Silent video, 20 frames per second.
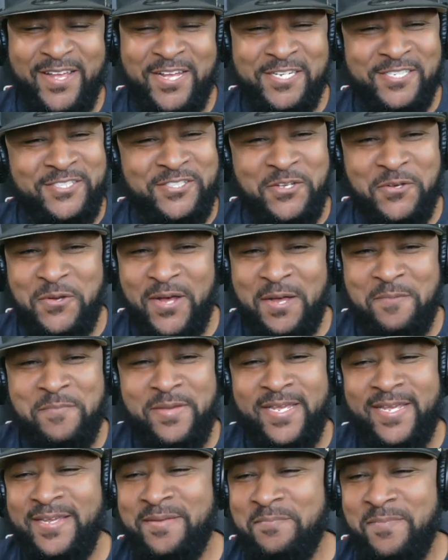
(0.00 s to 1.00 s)
so I
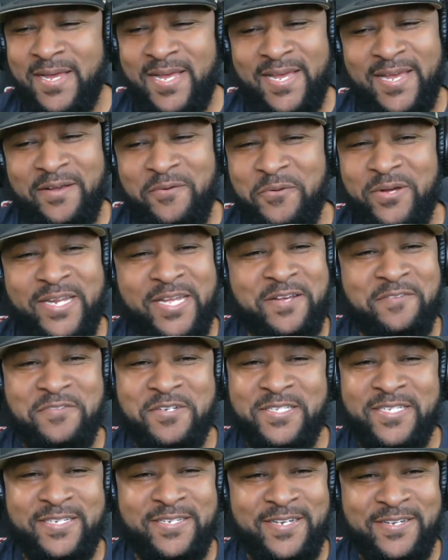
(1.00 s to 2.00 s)
mean, man, whatever,
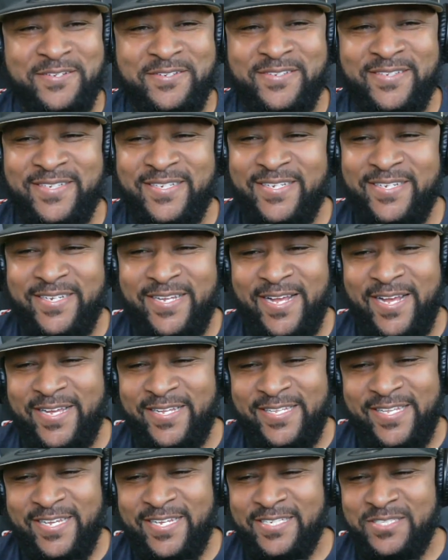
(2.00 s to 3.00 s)
you know. I
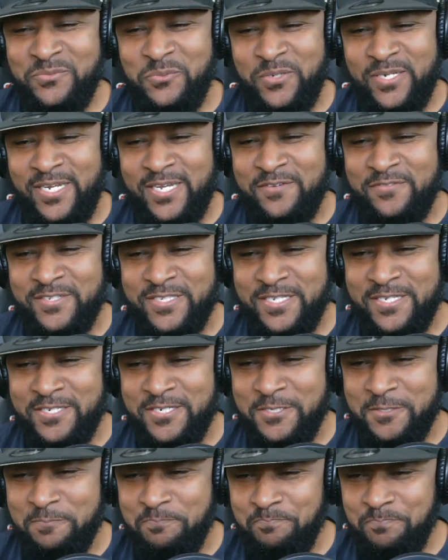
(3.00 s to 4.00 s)
guess whatever, you
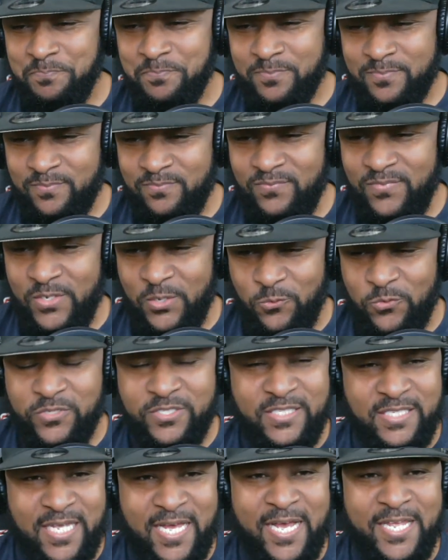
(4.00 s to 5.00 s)
know. We'll
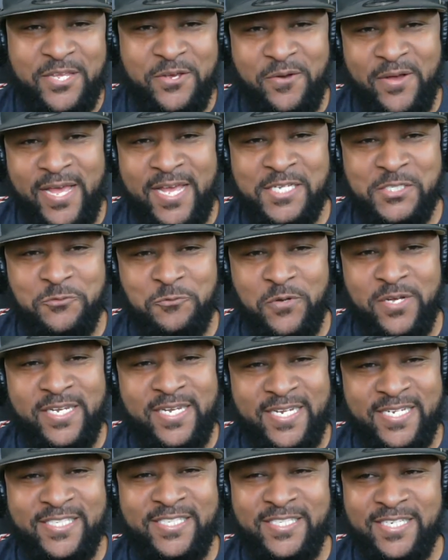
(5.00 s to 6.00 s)
see how your ass run
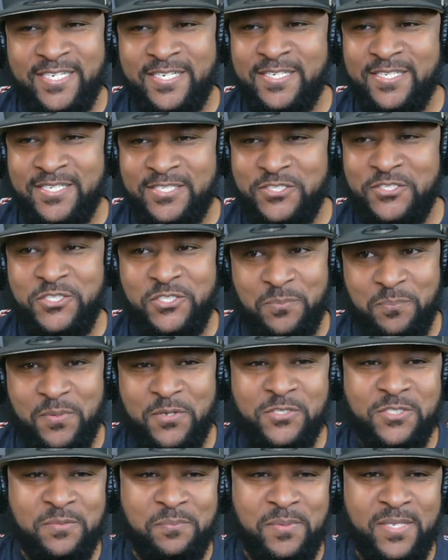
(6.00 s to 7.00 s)
this year because you're
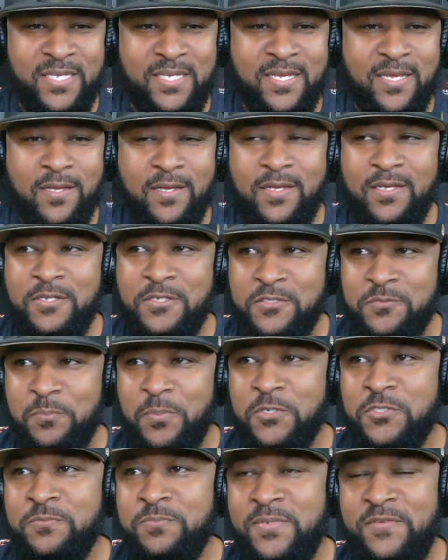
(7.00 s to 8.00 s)
supposed to be you're
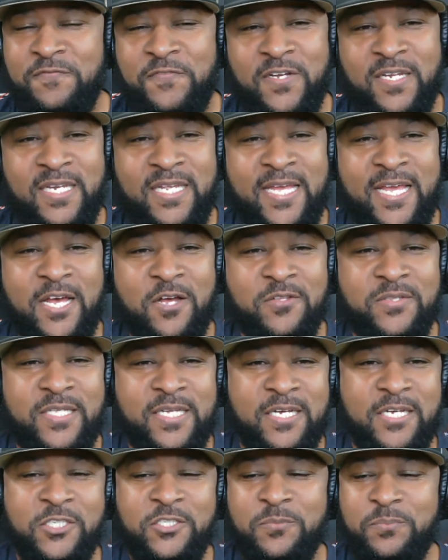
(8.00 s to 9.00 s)
supposed to be fully healthy,
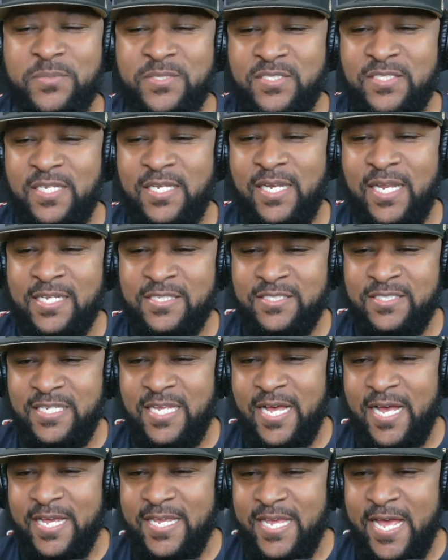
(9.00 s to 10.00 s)
100. percent Let's see
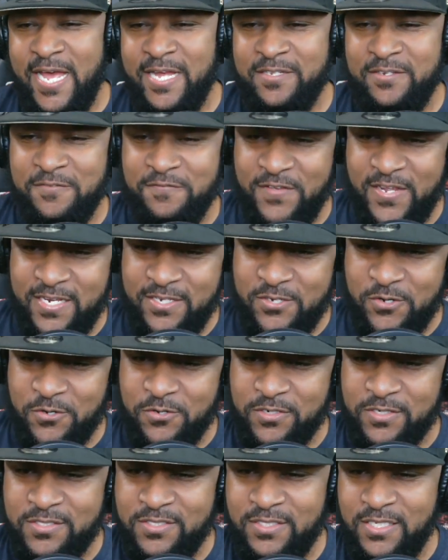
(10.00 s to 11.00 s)
how he activate
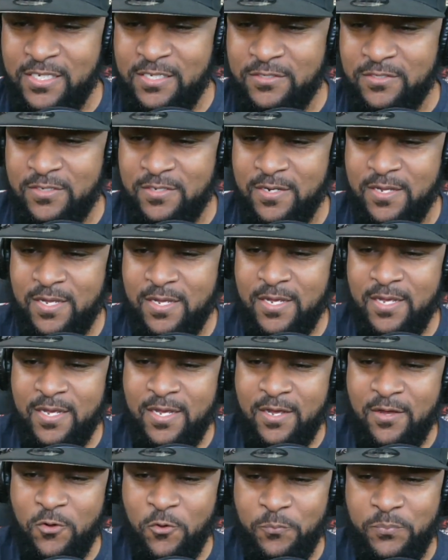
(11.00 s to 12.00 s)
during the season.
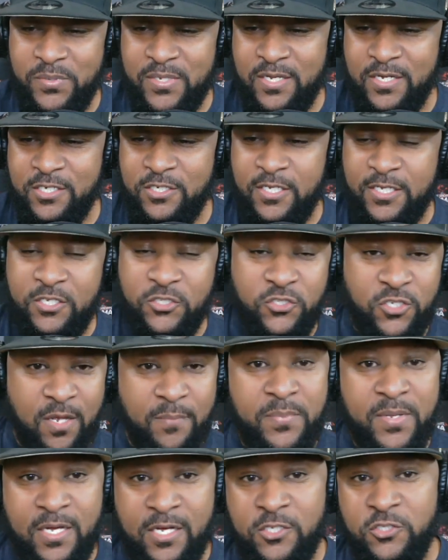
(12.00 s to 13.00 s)
Hope he he should
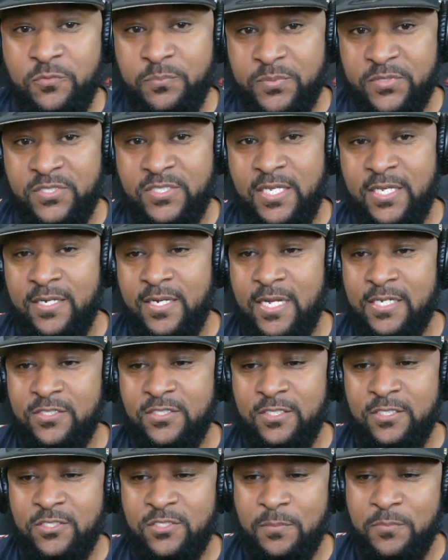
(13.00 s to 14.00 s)
be 100. percent I
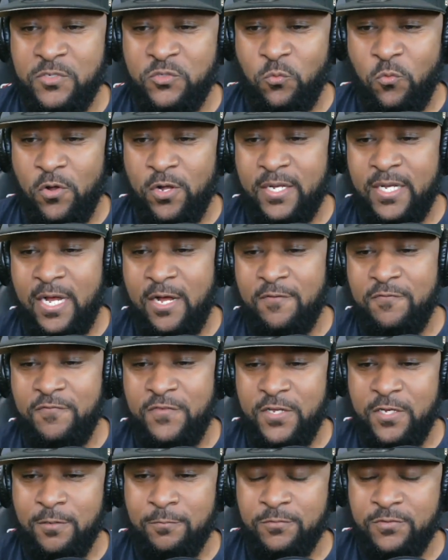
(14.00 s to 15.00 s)
seen some of his workout
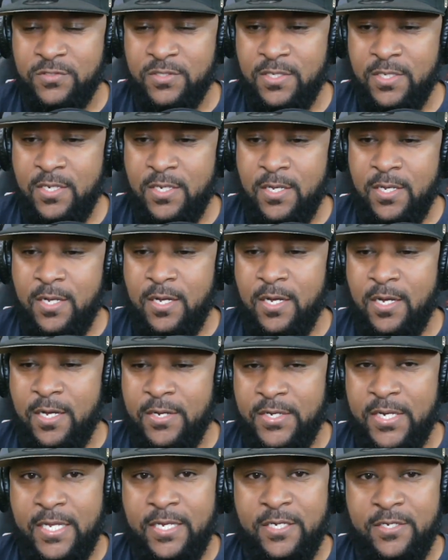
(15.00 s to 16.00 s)
films uh,
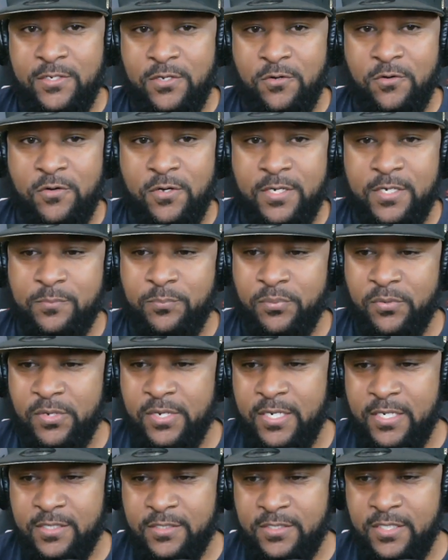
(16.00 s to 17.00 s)
that he doing it
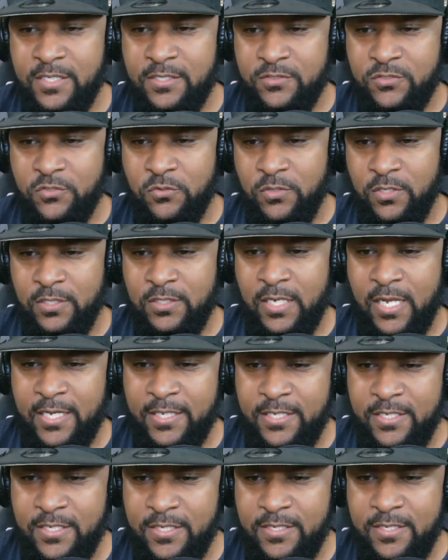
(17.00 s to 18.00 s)
pretty intense. So look
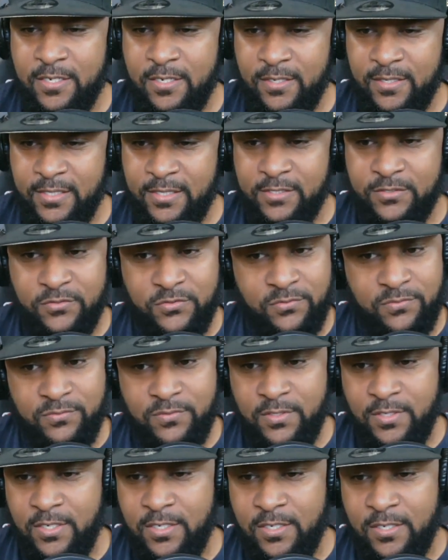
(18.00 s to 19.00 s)
like he is
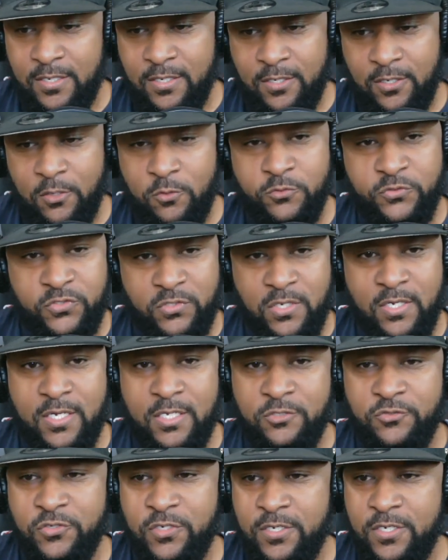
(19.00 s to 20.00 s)
uh, close to
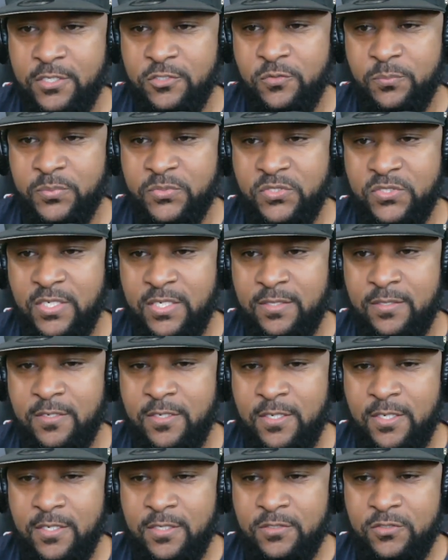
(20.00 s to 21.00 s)
100, 100 percent
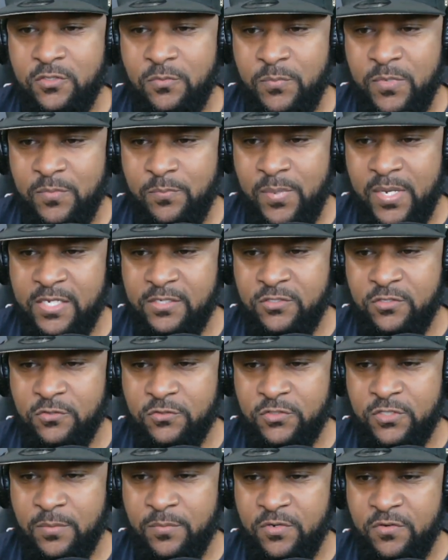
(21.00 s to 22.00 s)
to me based on
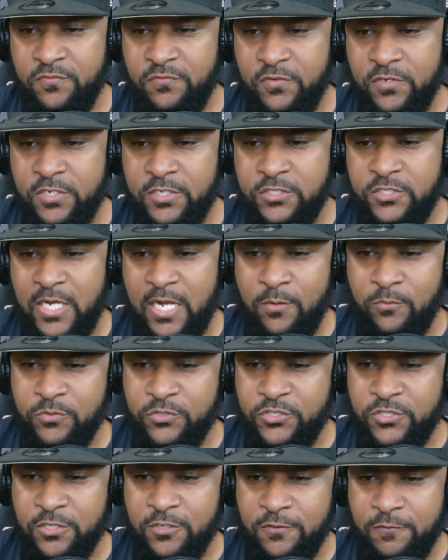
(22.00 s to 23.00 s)
some of the footage I was
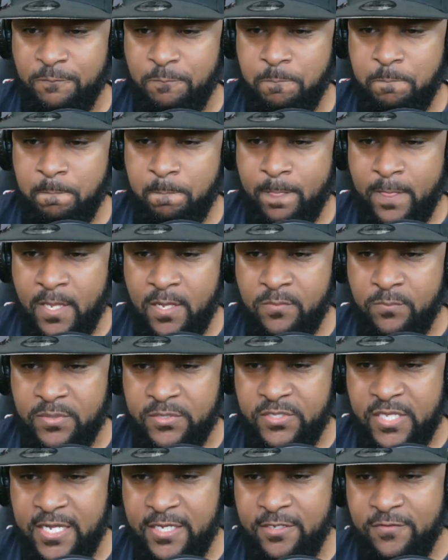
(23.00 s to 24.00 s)
shown.
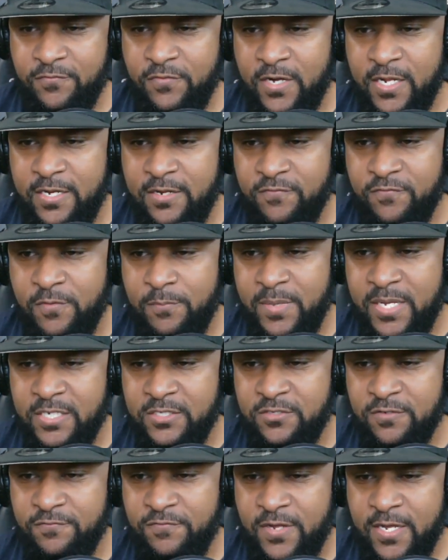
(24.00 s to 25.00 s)
But thank you for that
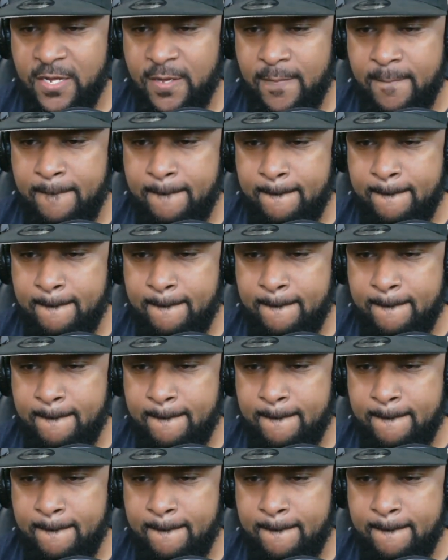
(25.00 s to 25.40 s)
information, fam.